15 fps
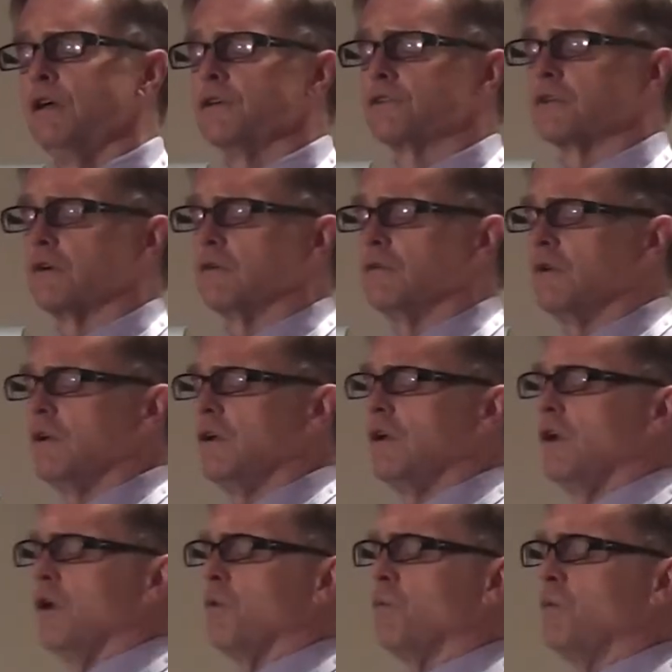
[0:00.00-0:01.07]
So
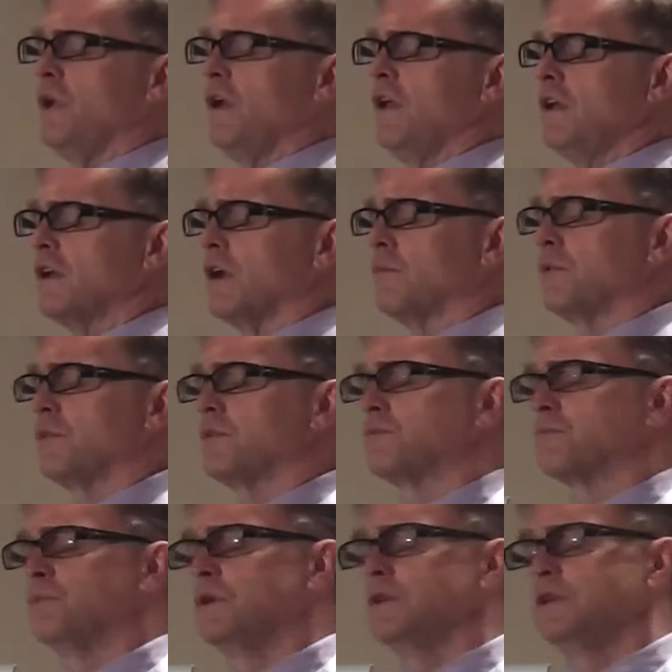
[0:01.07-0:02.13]
we ended up with this
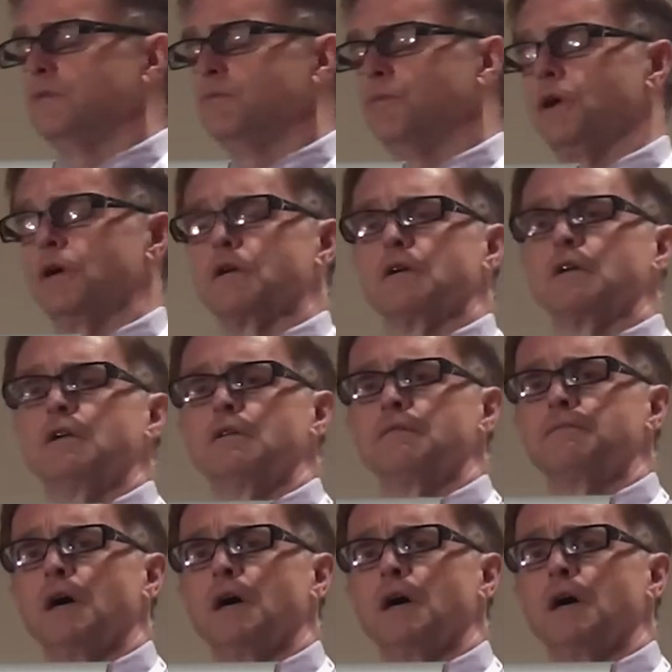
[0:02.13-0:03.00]
really weird